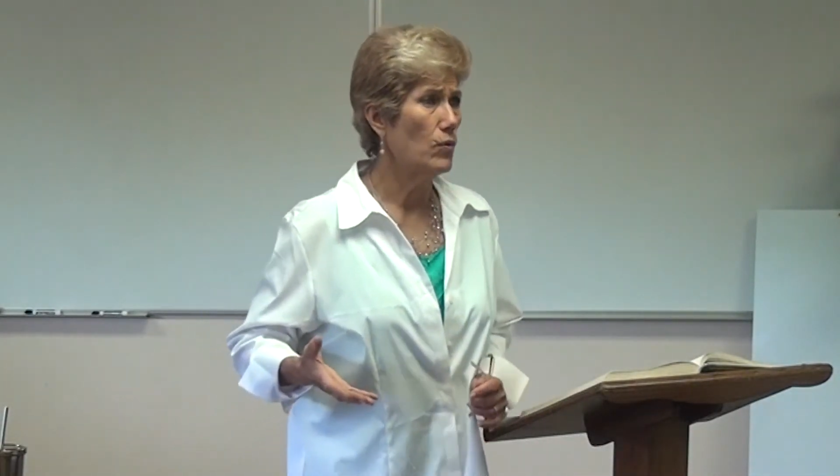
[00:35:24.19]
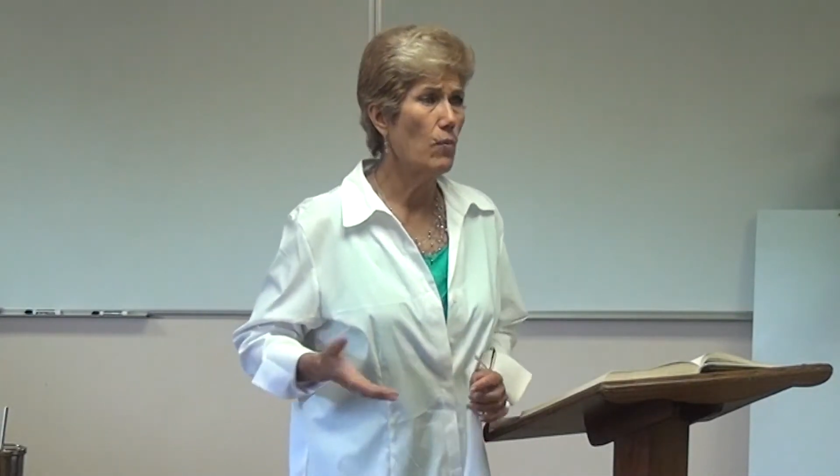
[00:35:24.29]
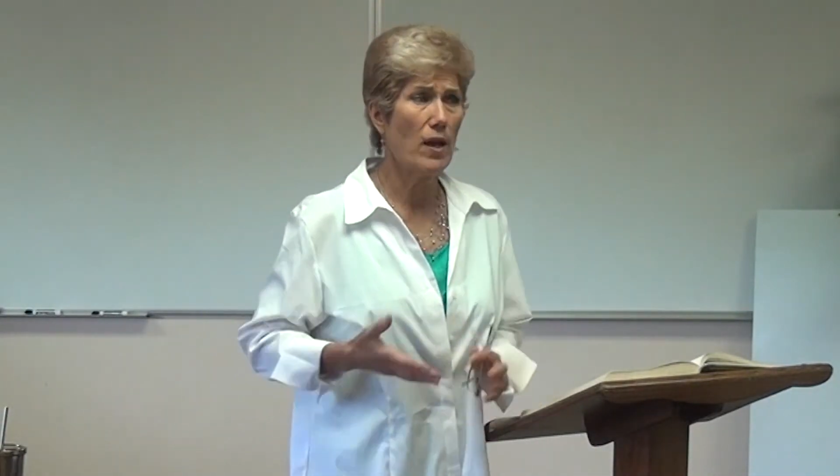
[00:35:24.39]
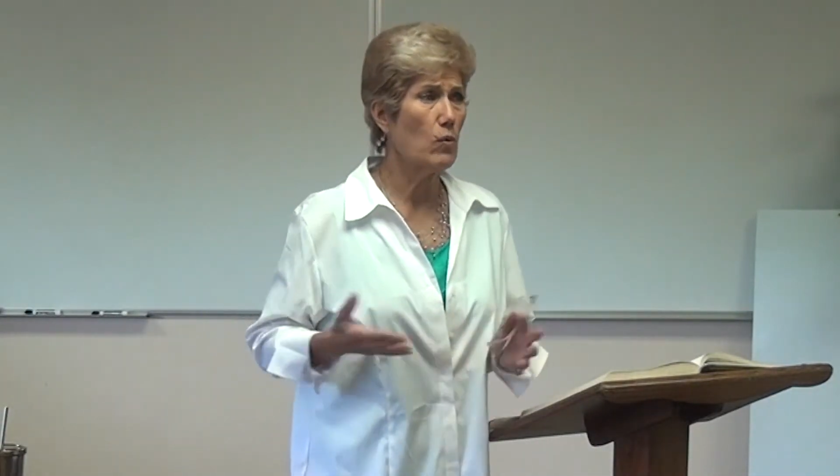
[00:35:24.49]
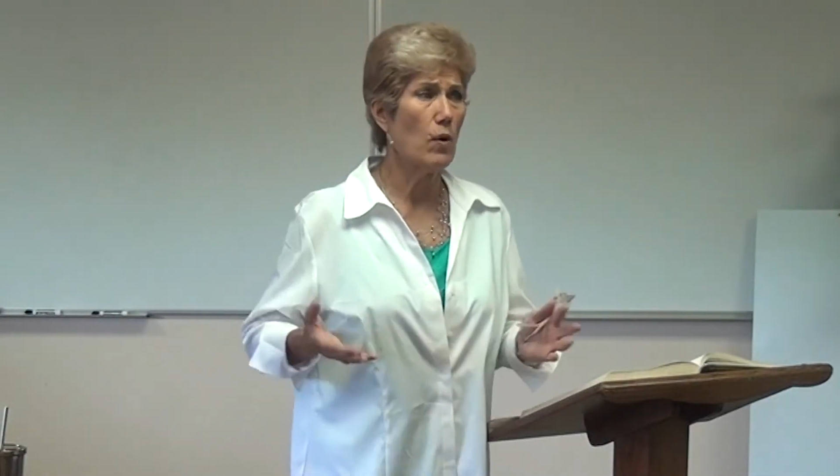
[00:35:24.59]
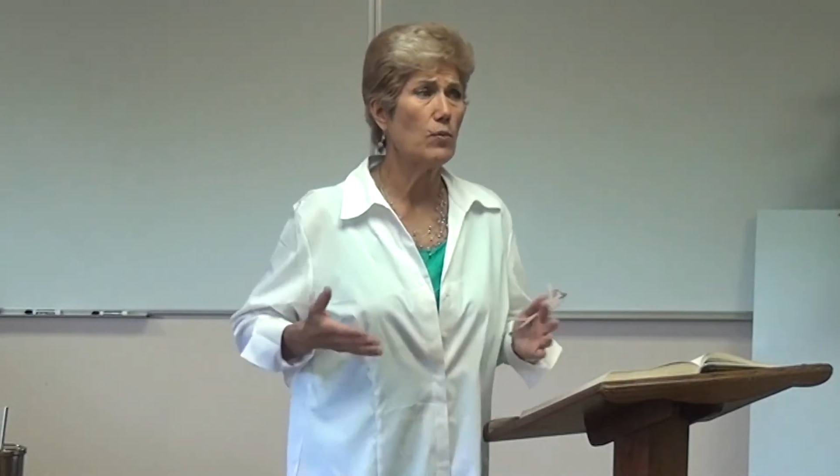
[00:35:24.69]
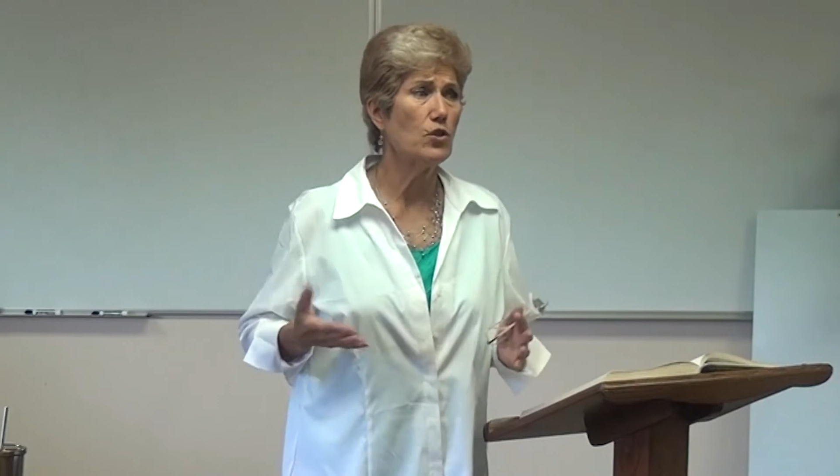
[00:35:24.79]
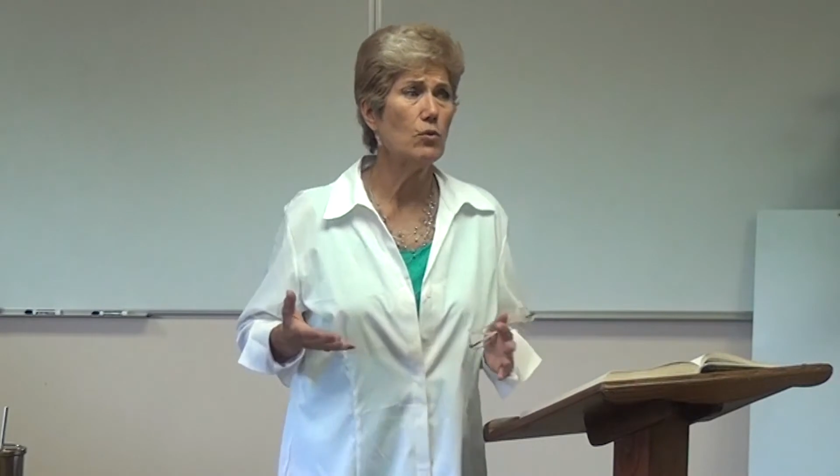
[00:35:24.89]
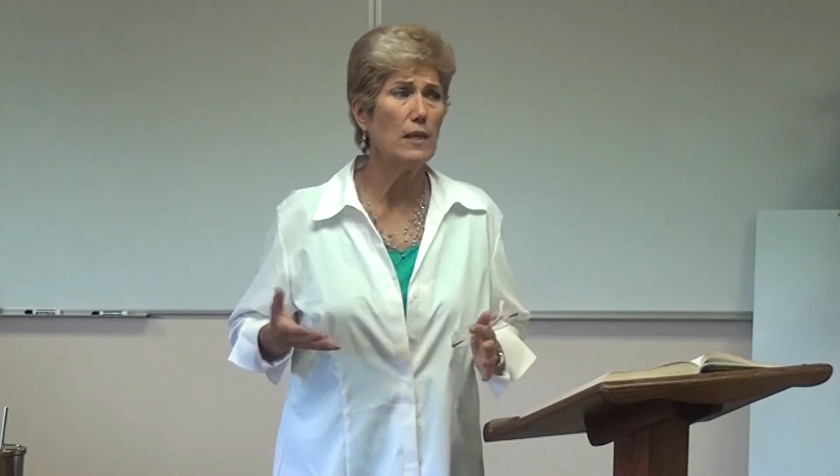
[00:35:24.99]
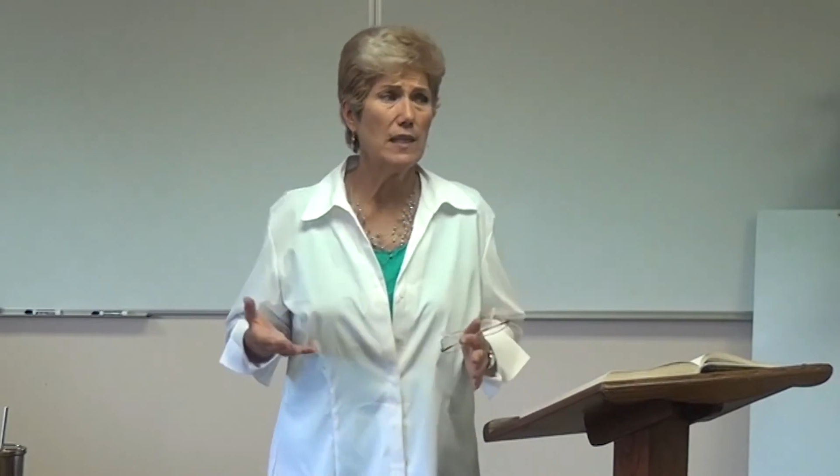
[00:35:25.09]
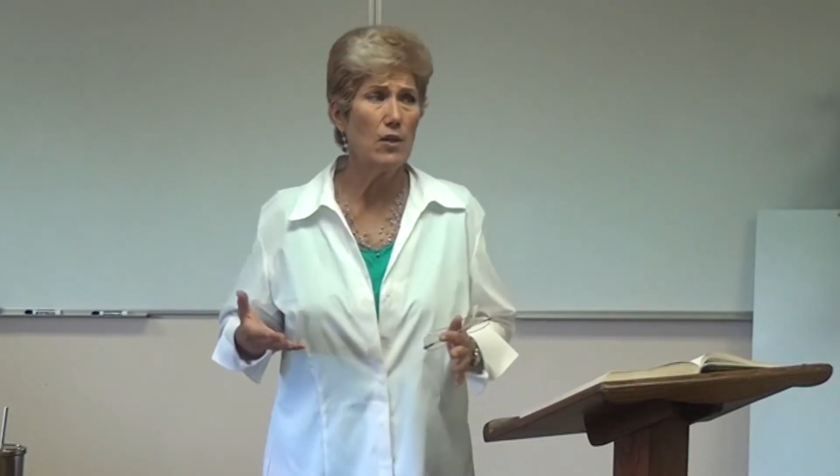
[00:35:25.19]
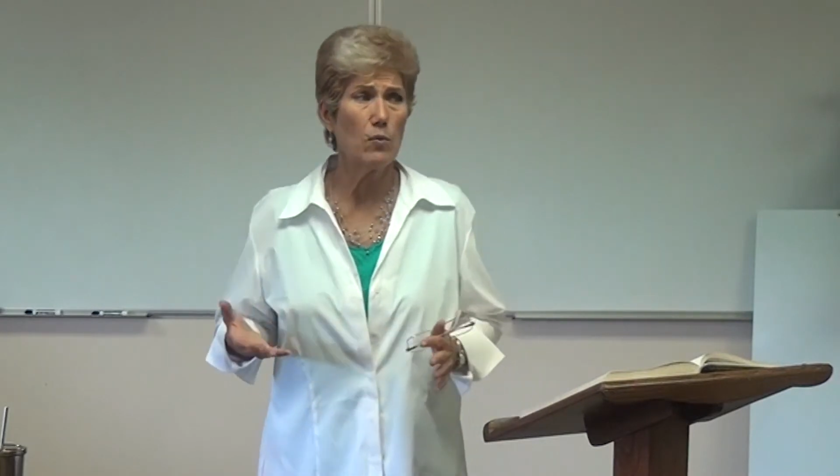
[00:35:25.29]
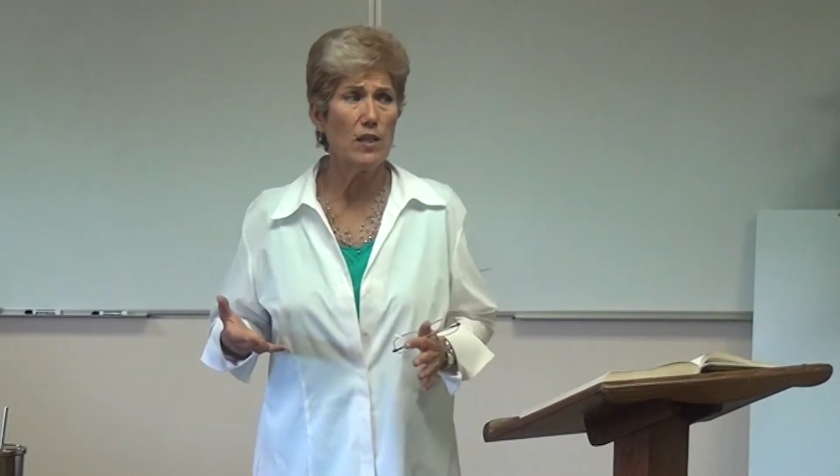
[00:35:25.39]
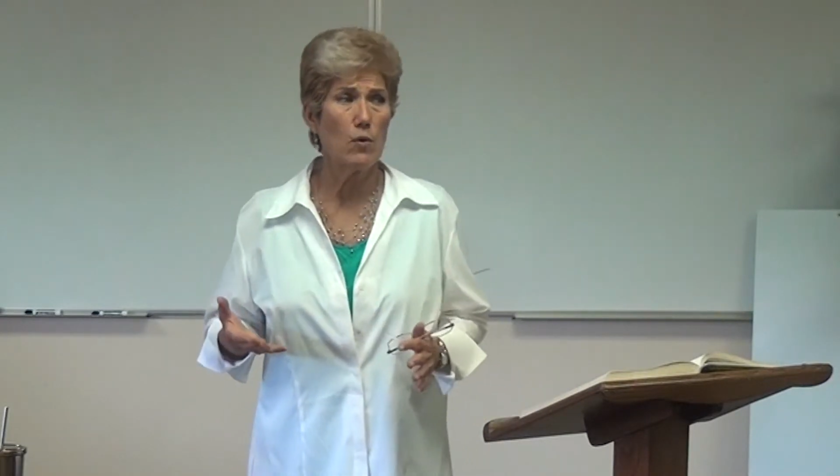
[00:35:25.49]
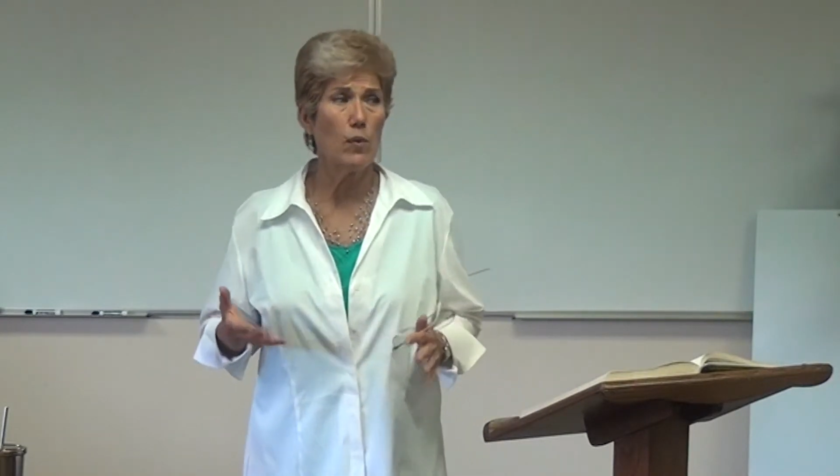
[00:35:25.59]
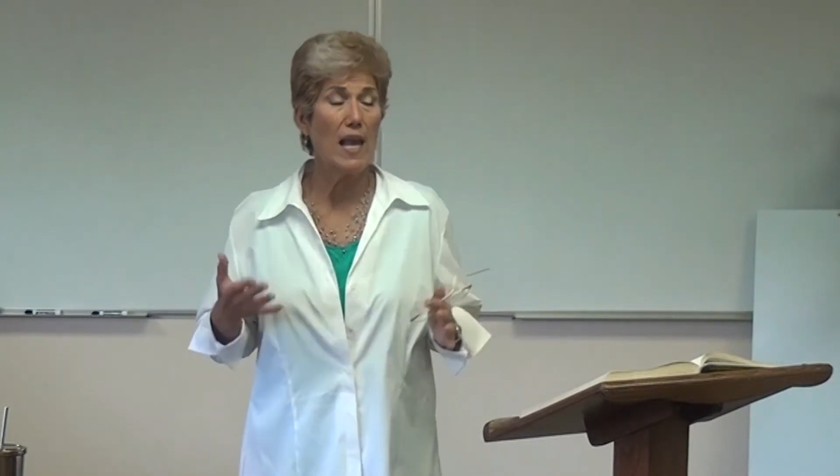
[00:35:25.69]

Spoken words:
no matter what we're doing there with it.